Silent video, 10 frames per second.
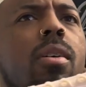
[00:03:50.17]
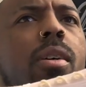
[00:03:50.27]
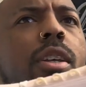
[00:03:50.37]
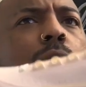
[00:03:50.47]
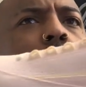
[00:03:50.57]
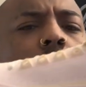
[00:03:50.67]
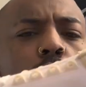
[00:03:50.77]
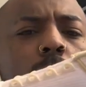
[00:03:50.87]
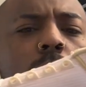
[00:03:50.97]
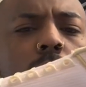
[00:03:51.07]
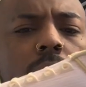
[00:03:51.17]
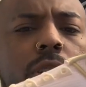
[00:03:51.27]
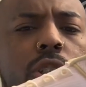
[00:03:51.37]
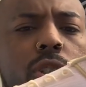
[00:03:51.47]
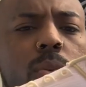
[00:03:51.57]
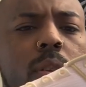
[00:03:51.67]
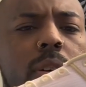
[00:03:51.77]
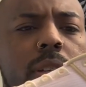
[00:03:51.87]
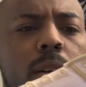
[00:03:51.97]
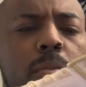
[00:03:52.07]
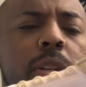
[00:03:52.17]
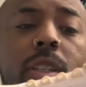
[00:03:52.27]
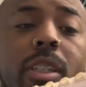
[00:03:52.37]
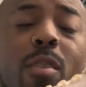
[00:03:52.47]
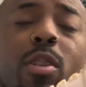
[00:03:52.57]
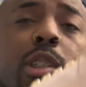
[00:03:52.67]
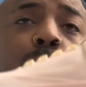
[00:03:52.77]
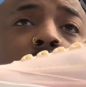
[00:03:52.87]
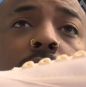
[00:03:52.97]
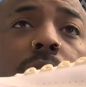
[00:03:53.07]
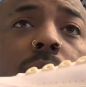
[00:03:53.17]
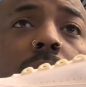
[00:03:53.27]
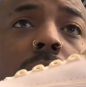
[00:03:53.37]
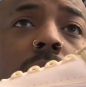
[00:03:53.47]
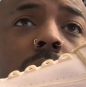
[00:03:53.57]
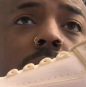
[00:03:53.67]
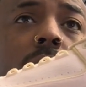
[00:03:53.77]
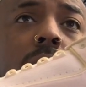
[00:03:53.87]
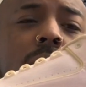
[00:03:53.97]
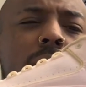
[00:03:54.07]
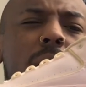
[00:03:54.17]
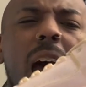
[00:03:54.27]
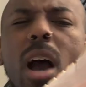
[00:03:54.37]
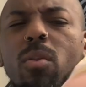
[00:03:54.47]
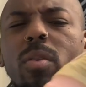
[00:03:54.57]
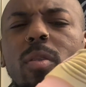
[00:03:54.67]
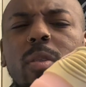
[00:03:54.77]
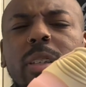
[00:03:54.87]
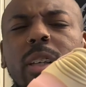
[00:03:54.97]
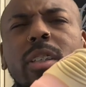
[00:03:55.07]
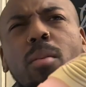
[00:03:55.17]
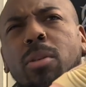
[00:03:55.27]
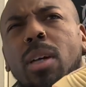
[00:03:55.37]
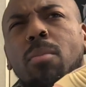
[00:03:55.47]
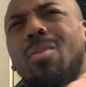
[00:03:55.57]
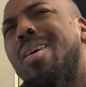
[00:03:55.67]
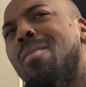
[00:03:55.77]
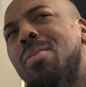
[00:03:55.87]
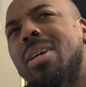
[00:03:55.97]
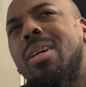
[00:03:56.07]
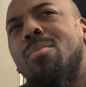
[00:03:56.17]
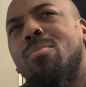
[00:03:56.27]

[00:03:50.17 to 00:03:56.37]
This would have been a dope little Easter shoe like that. But this is definitely a spring shoe, something like that. I wouldn't really say a summertime. I mean.